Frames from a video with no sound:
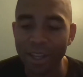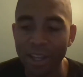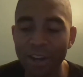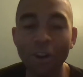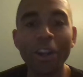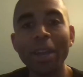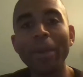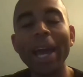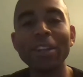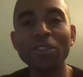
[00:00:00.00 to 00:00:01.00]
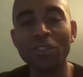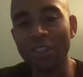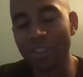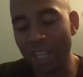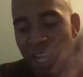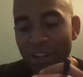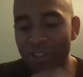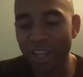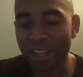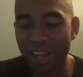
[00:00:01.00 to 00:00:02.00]
It all came back to this
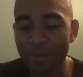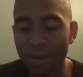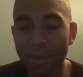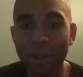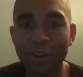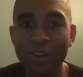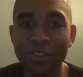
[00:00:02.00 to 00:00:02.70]
energy I had my mother,